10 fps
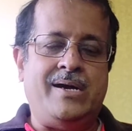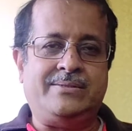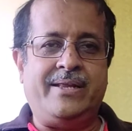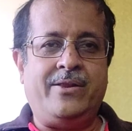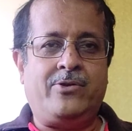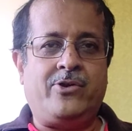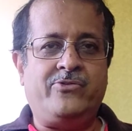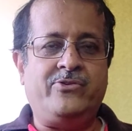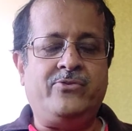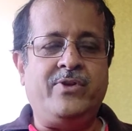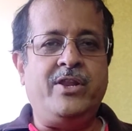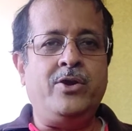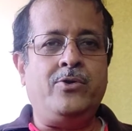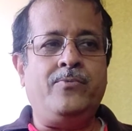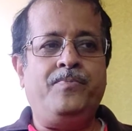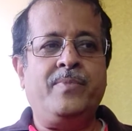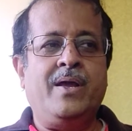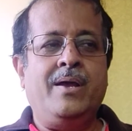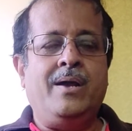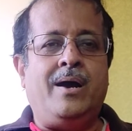send across this video.
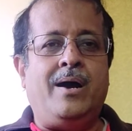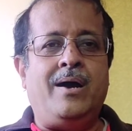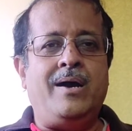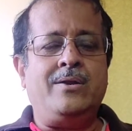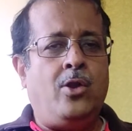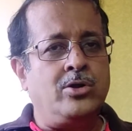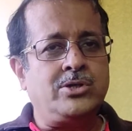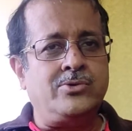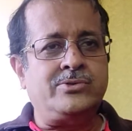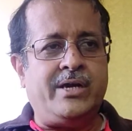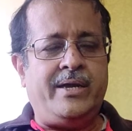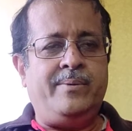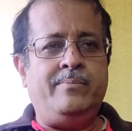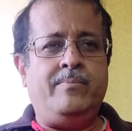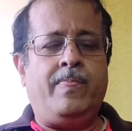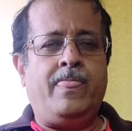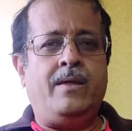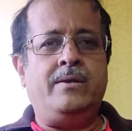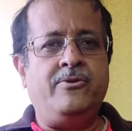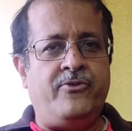Lockdown time,
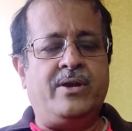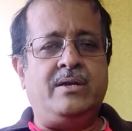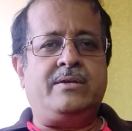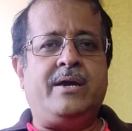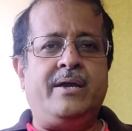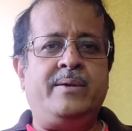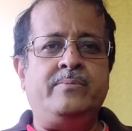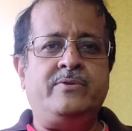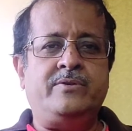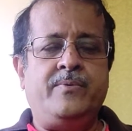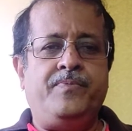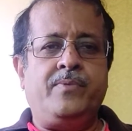difficult times.